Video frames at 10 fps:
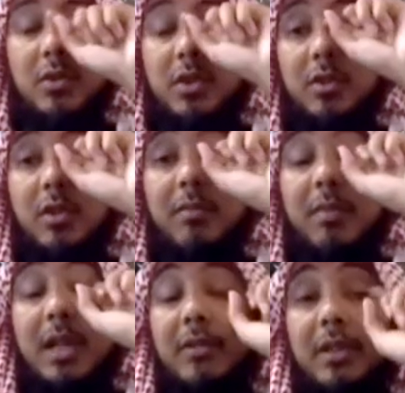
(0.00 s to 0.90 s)
She got
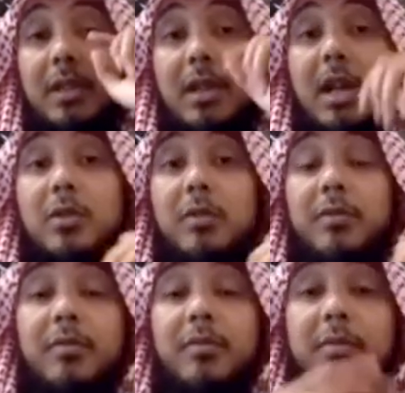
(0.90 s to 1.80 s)
married out of
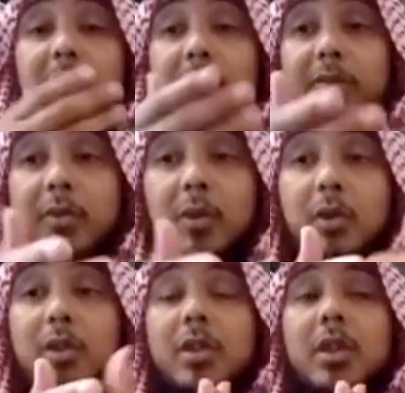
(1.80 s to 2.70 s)
being forced,